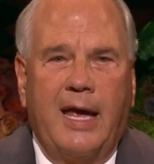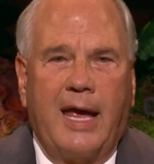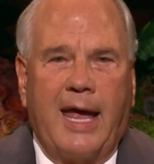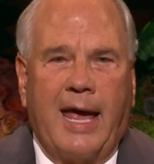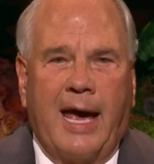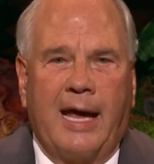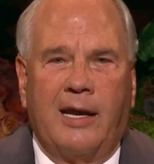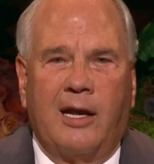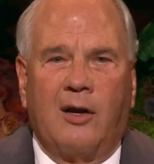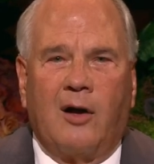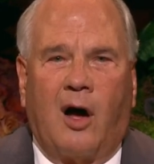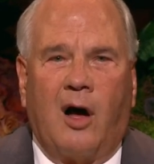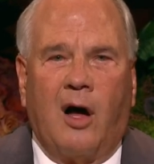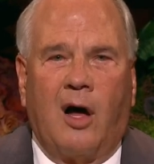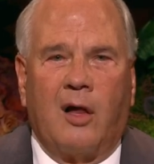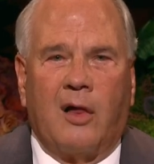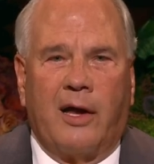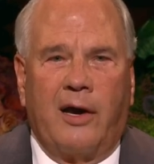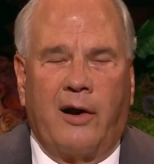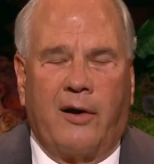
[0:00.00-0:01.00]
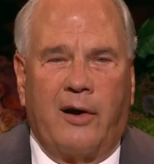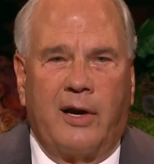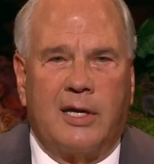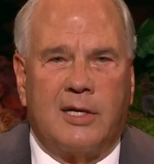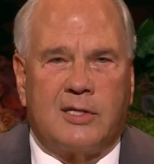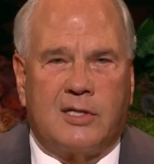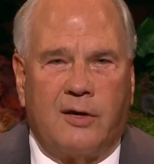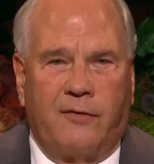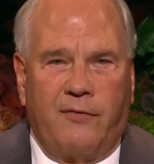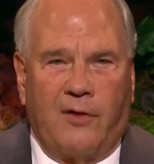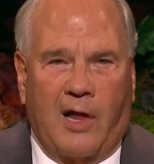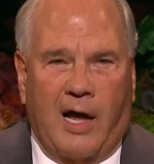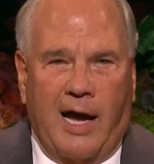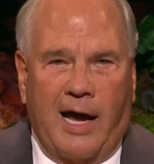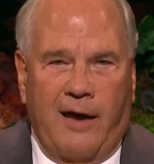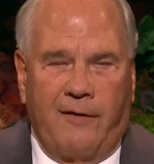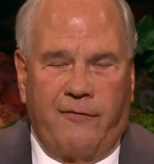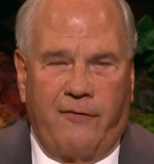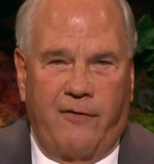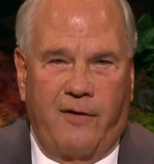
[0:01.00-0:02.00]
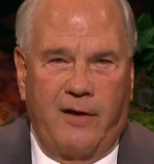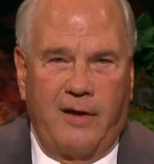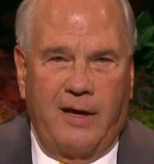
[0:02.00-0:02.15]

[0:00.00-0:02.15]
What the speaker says: and in all areas of life.